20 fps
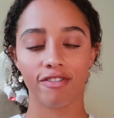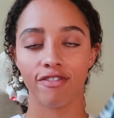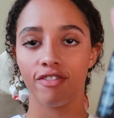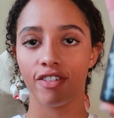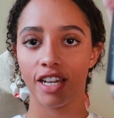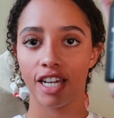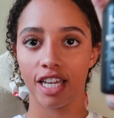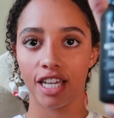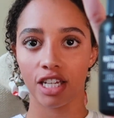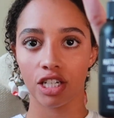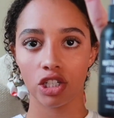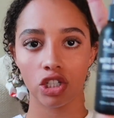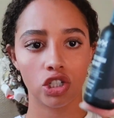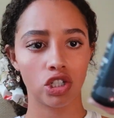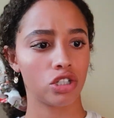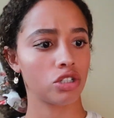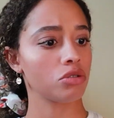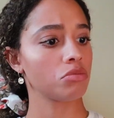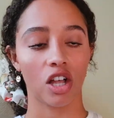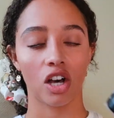
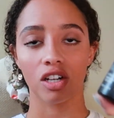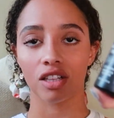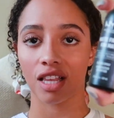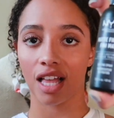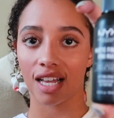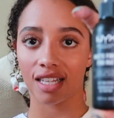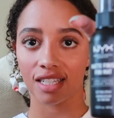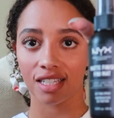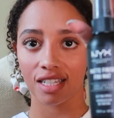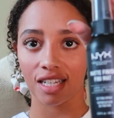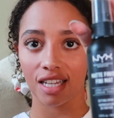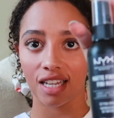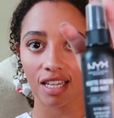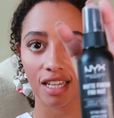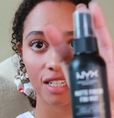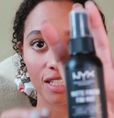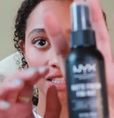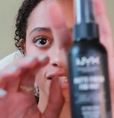Finish Long Lasting